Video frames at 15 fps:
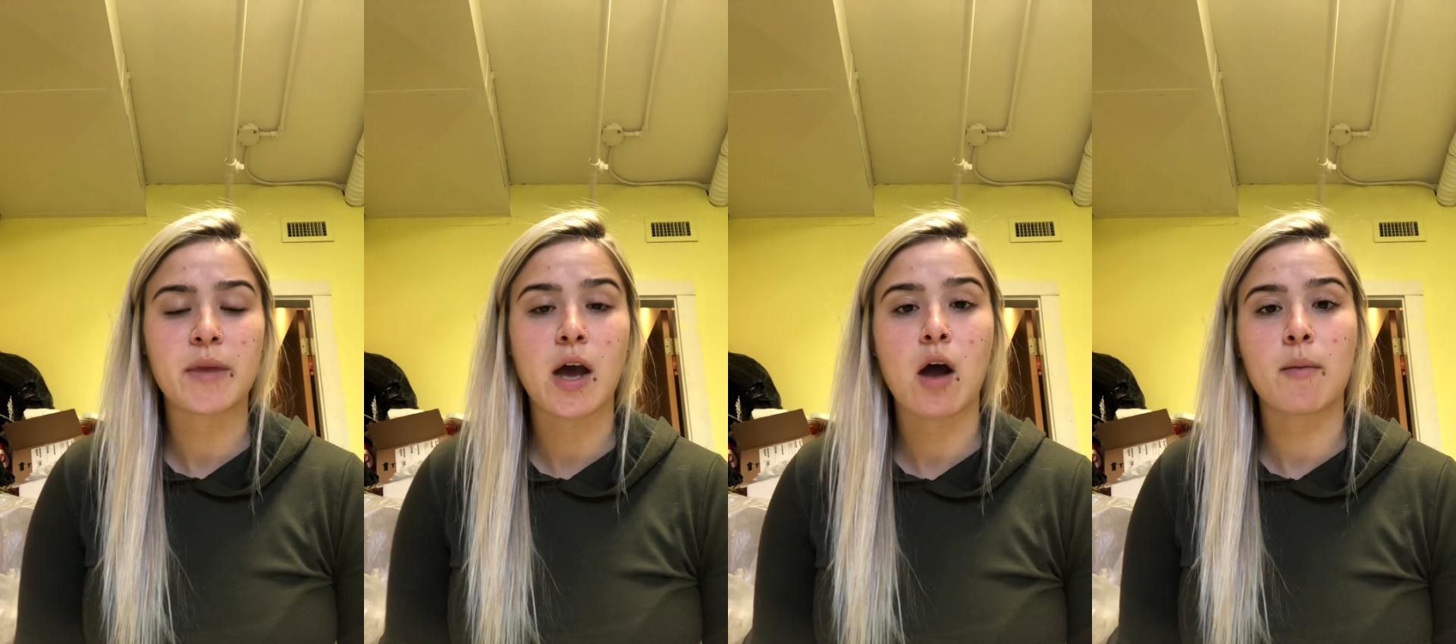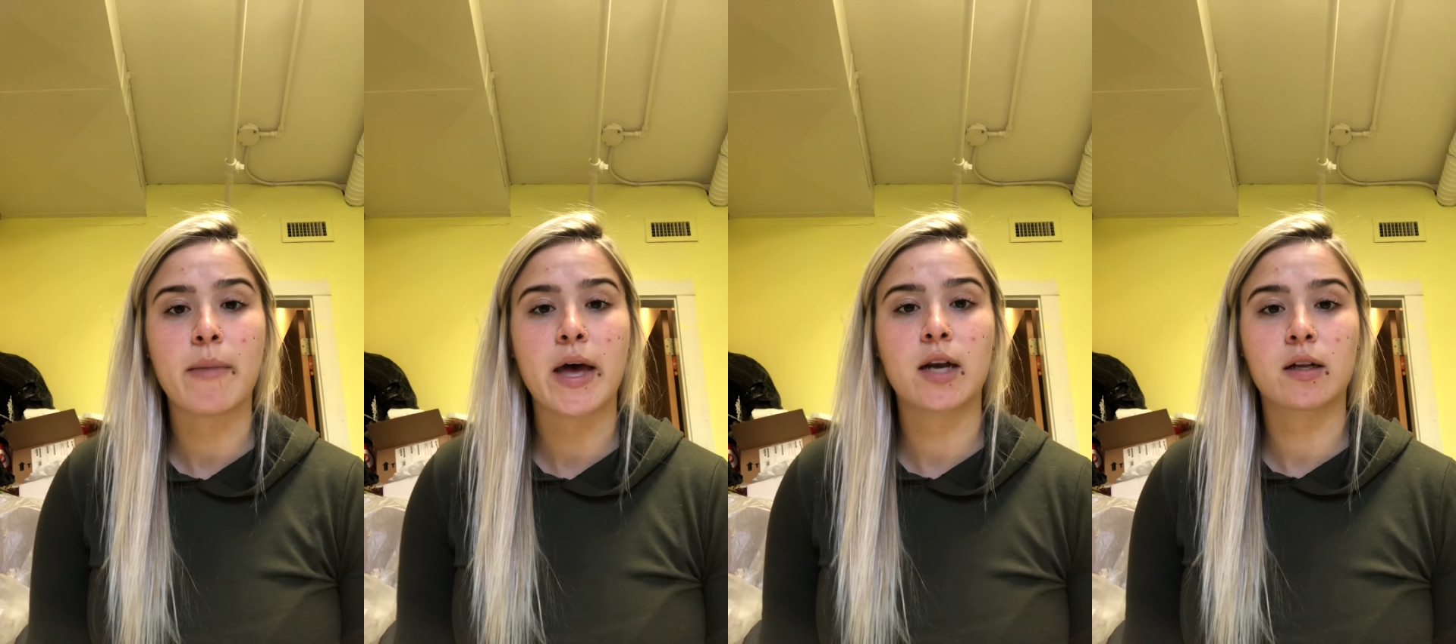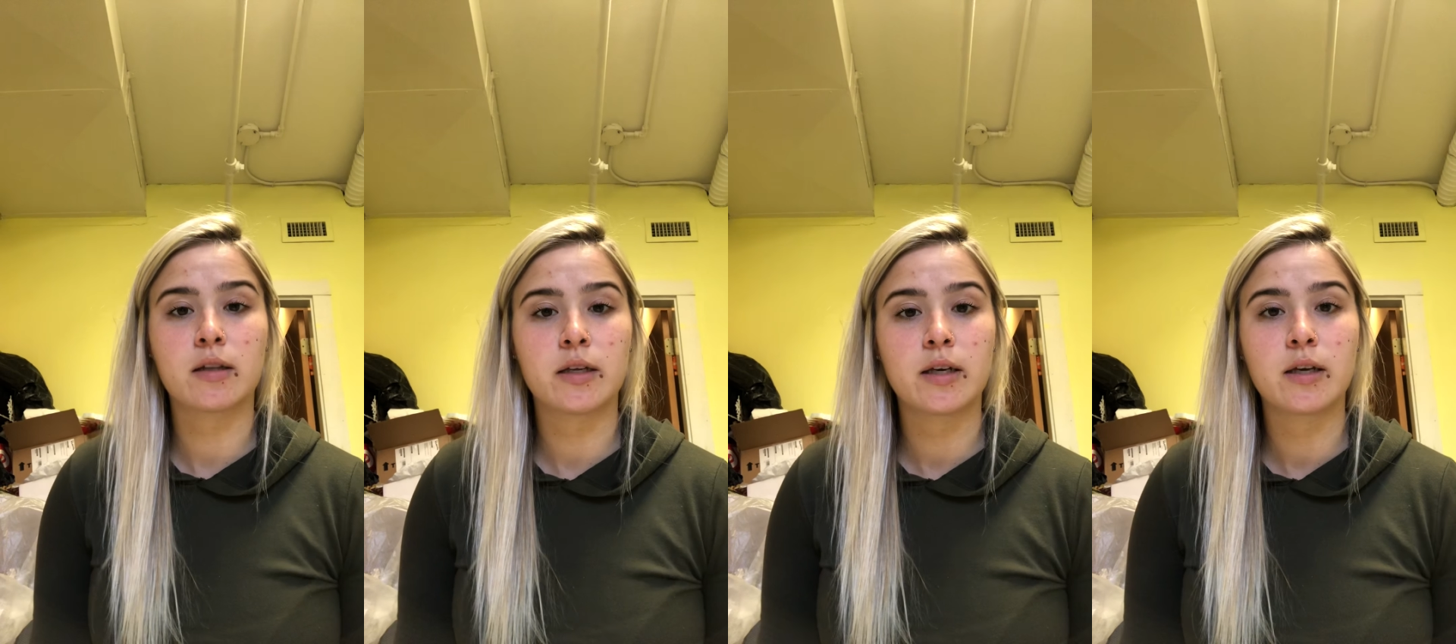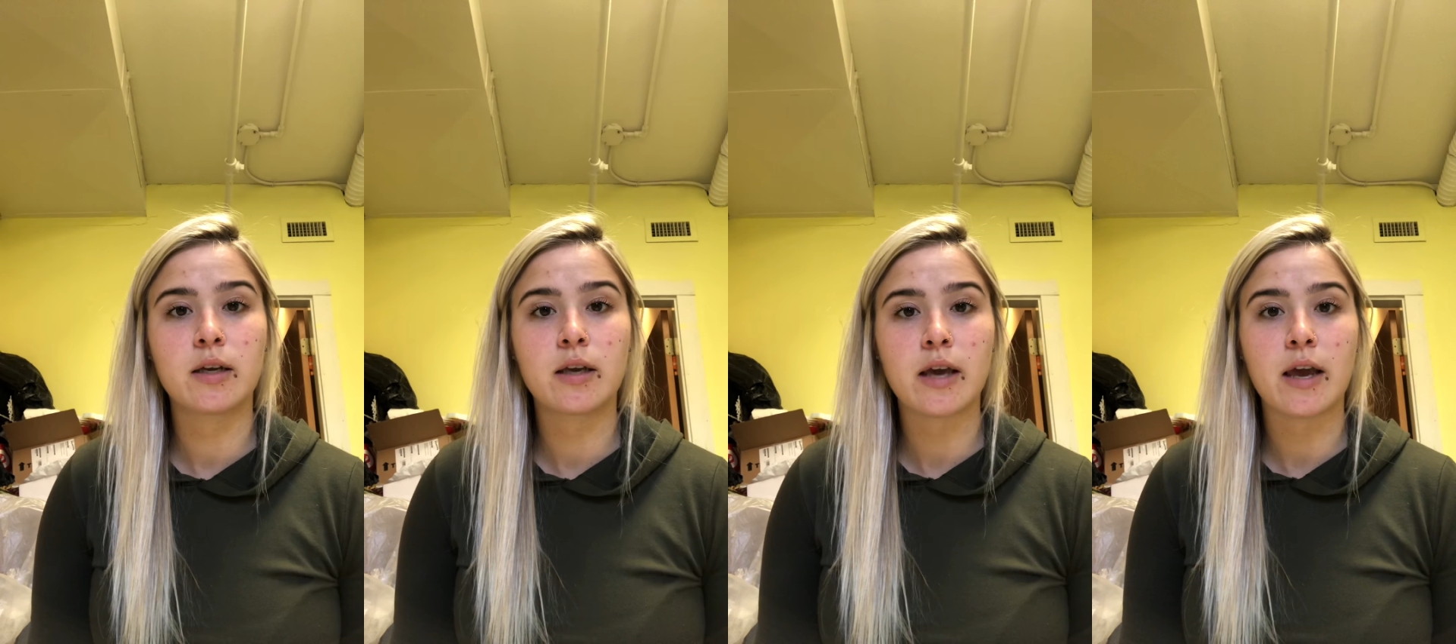they automatically
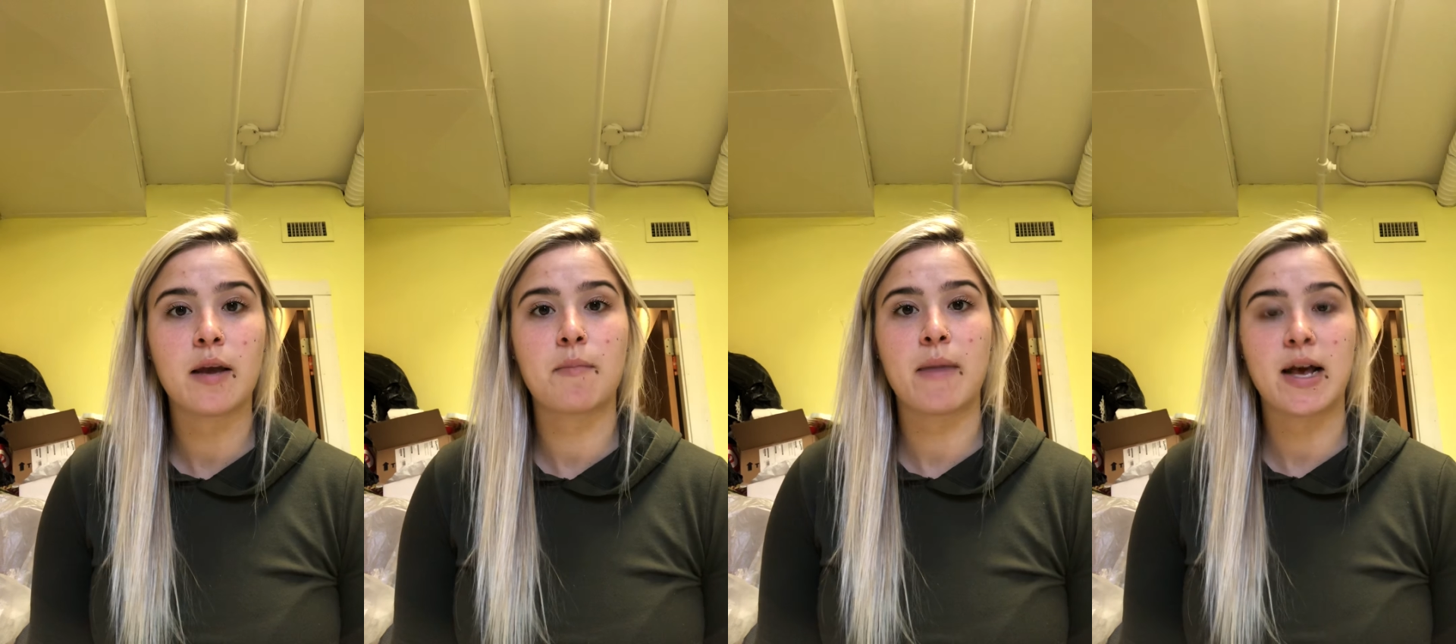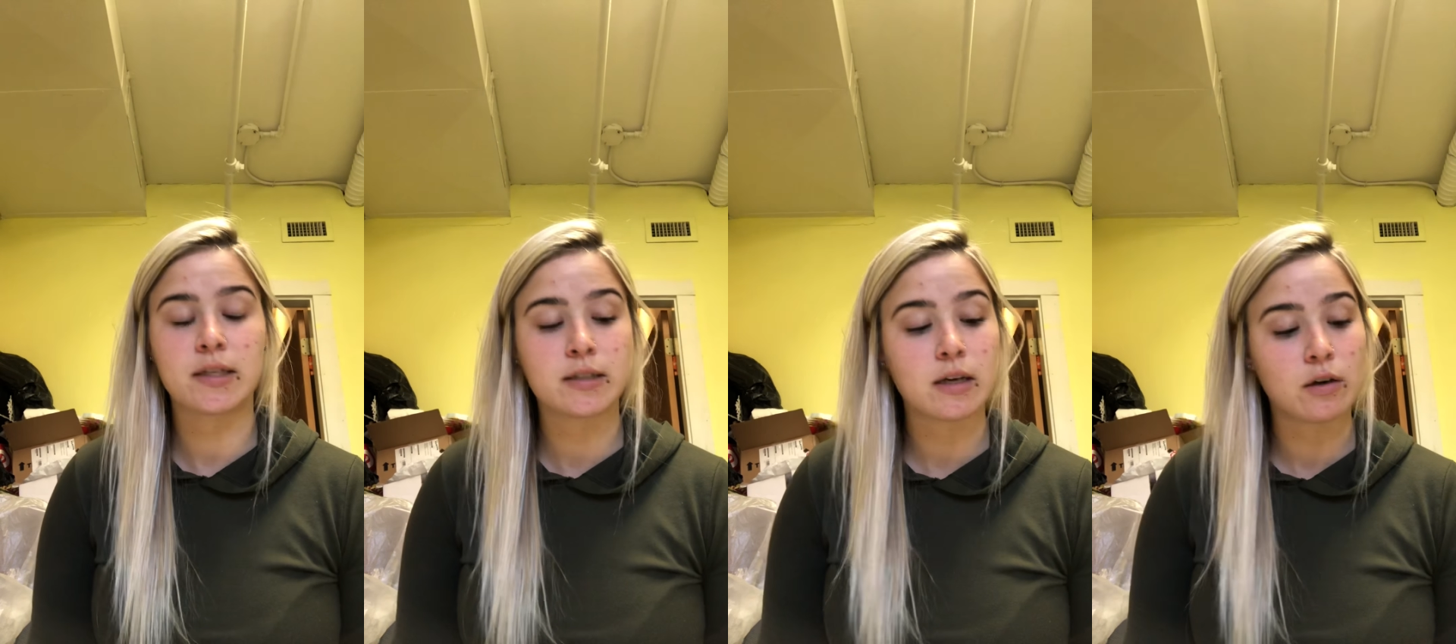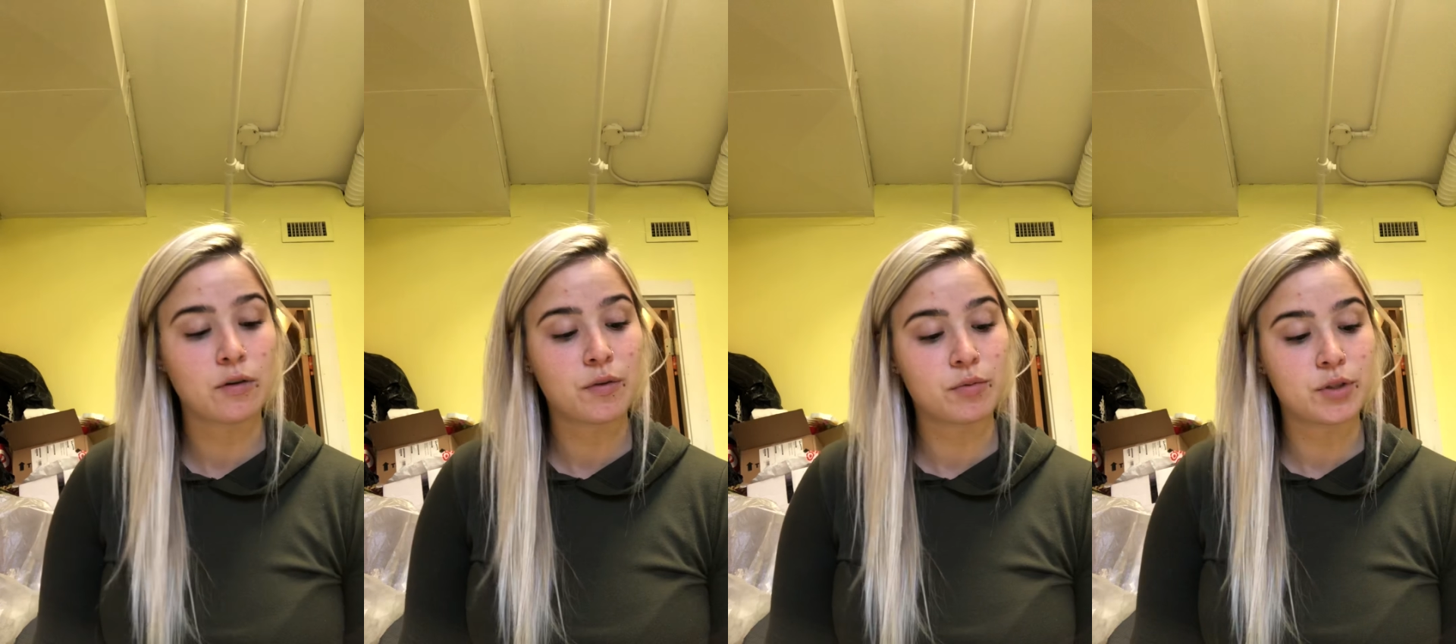gain Mass Health,